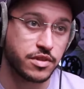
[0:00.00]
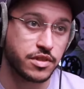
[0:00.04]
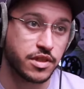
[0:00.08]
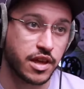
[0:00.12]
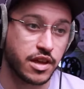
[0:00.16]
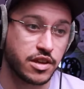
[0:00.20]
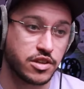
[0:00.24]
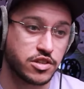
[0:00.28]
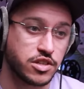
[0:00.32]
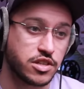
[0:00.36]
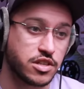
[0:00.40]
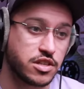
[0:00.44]

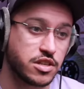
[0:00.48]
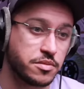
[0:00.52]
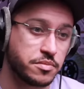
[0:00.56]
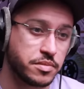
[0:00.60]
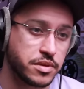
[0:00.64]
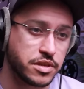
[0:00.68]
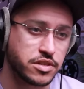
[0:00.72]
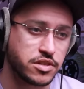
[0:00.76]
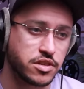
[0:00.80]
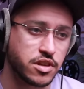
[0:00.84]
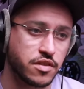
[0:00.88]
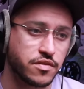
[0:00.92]
HTTP
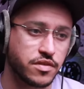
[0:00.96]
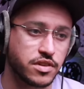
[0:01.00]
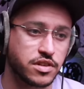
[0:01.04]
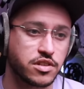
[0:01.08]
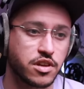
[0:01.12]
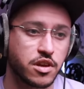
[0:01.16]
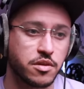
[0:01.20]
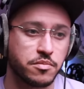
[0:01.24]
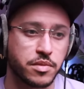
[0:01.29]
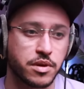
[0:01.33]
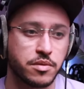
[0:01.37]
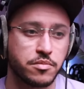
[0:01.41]
service
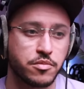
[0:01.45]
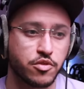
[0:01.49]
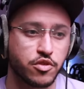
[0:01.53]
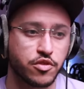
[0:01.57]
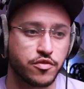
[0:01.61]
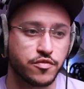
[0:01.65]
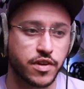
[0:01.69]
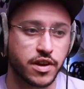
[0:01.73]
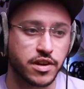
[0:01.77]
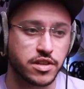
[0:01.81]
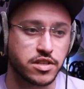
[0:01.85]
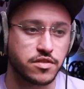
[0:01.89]
a bit more
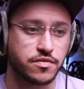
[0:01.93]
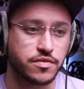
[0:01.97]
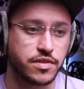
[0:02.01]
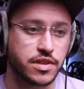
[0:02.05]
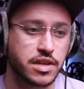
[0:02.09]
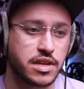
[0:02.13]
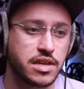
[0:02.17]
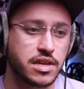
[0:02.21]
effectively.